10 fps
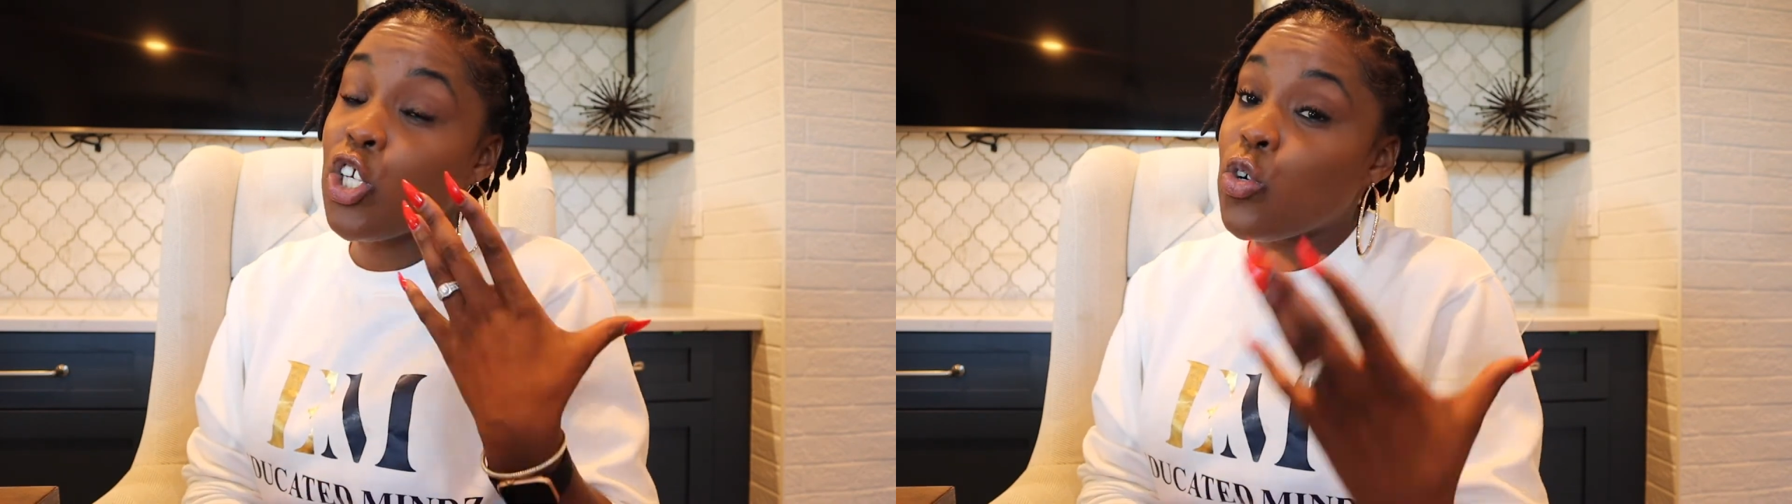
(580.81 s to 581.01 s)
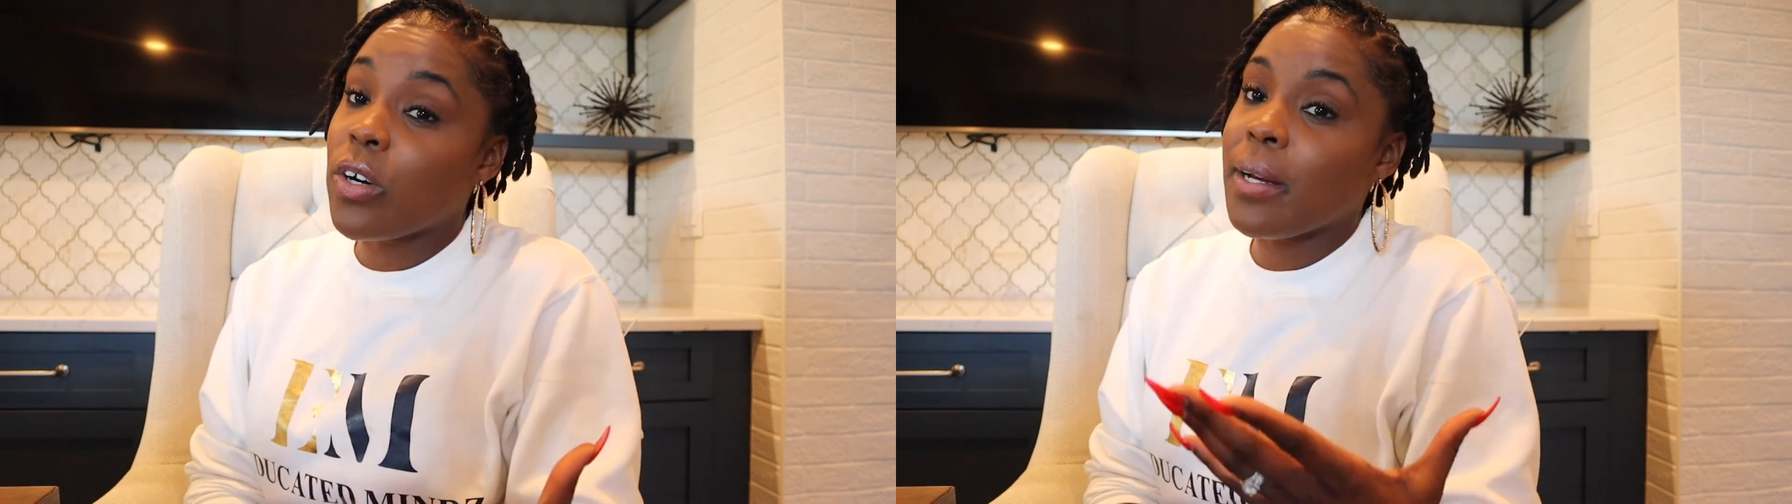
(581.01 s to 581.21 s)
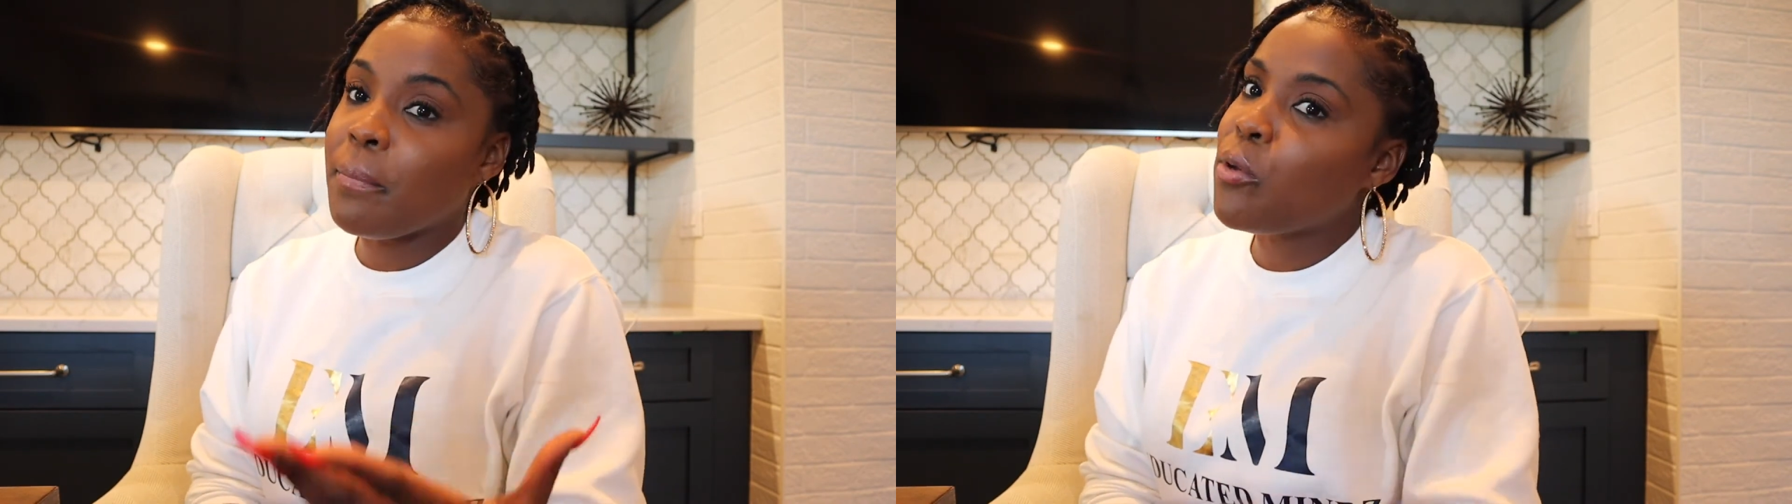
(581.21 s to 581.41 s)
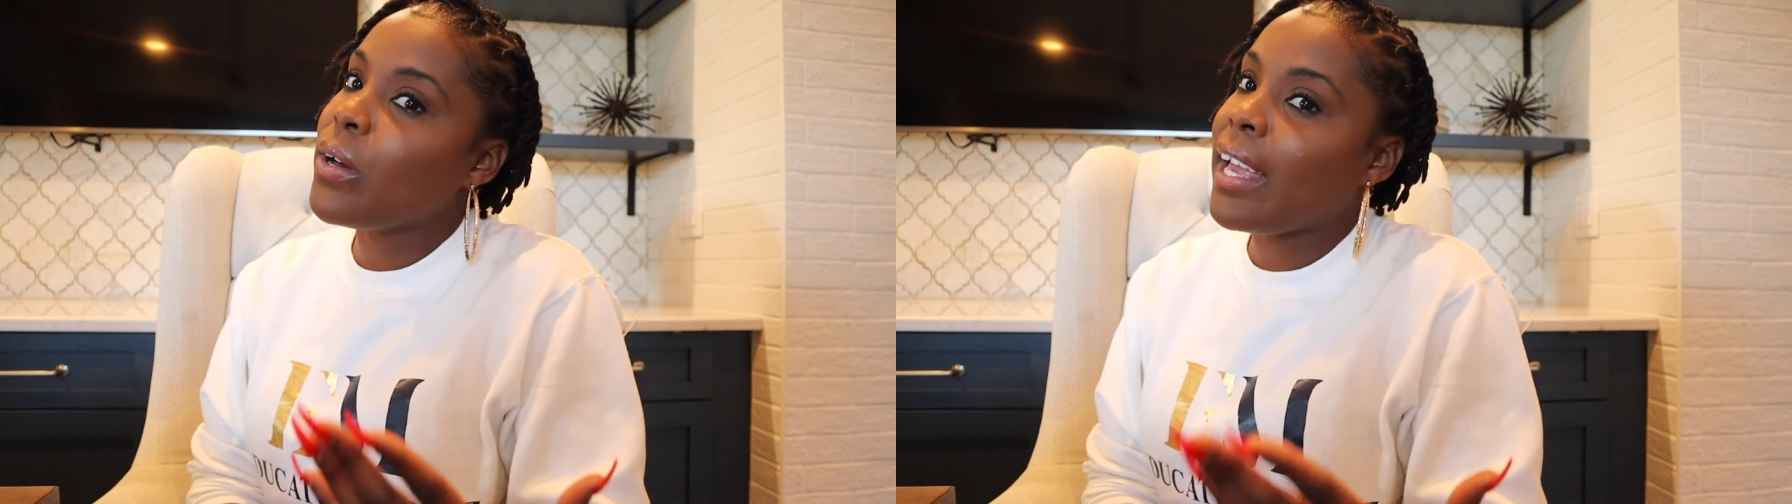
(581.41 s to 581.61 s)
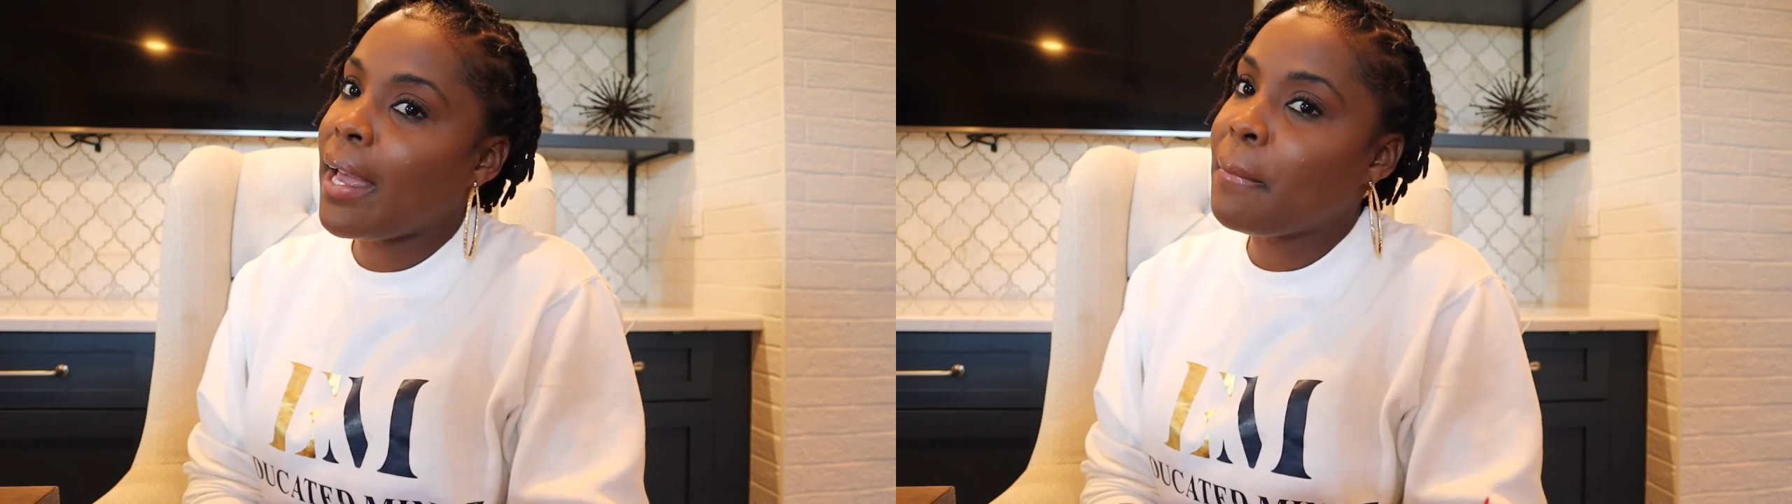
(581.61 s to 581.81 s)
your
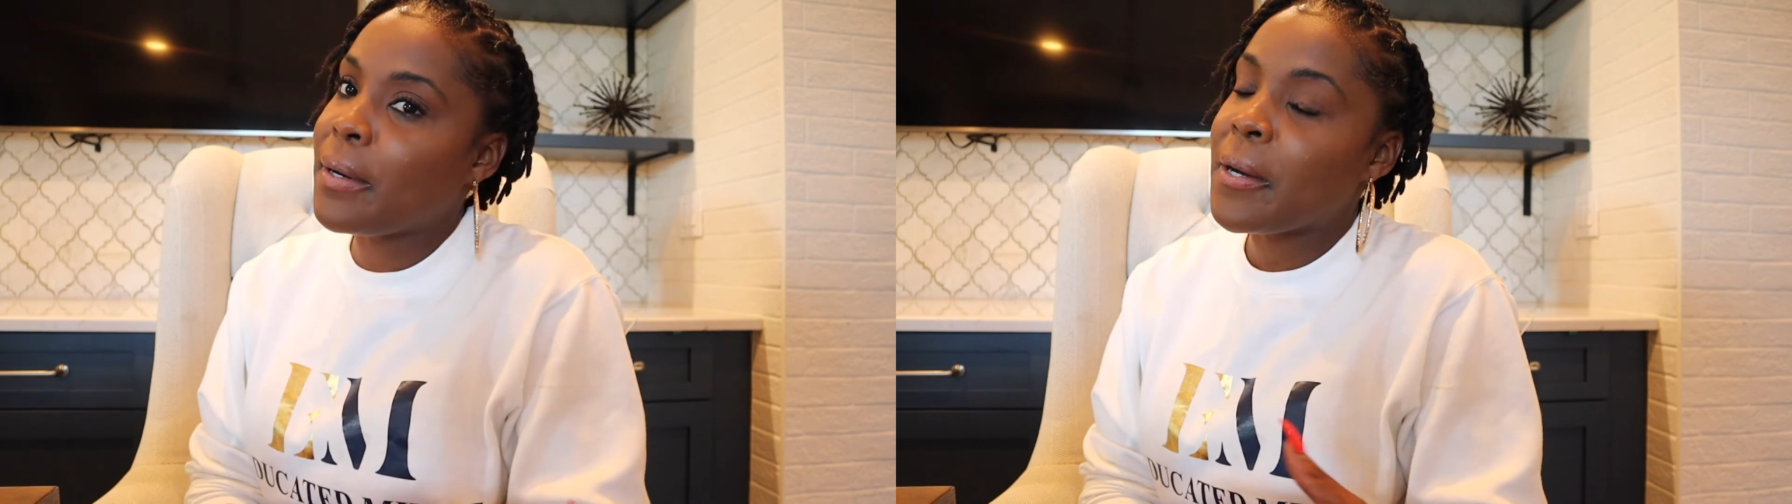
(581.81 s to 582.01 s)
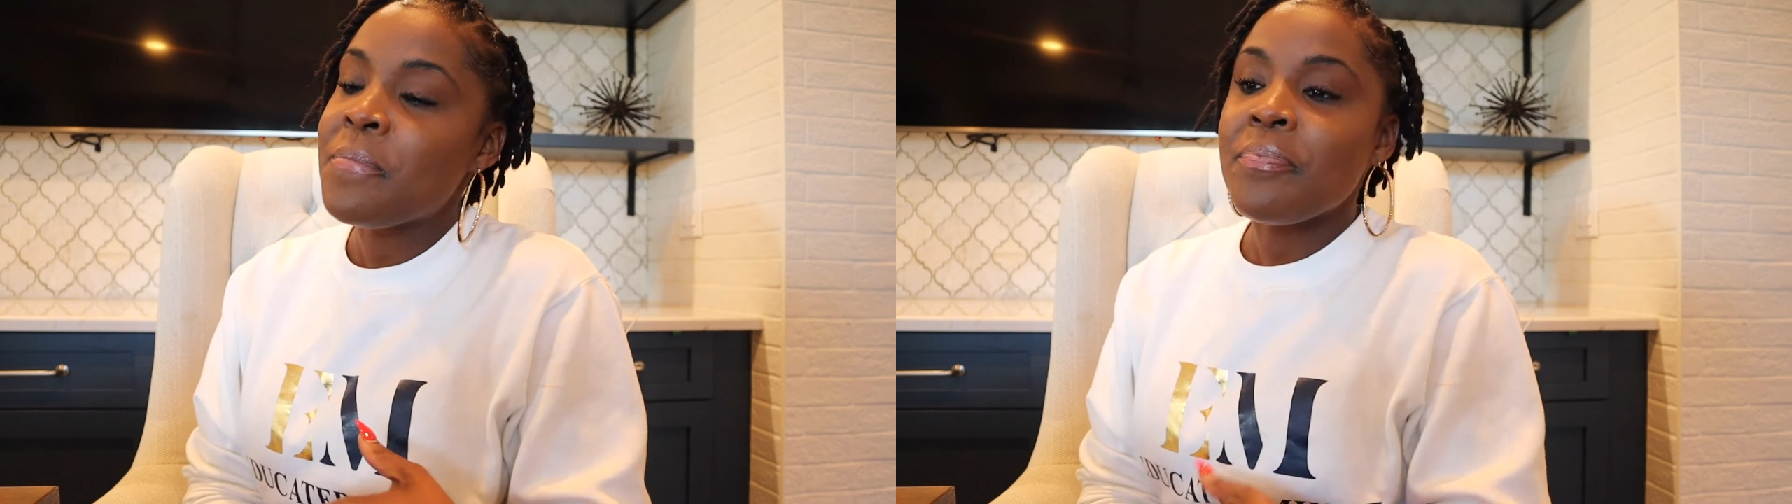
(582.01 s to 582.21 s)
employee handbook.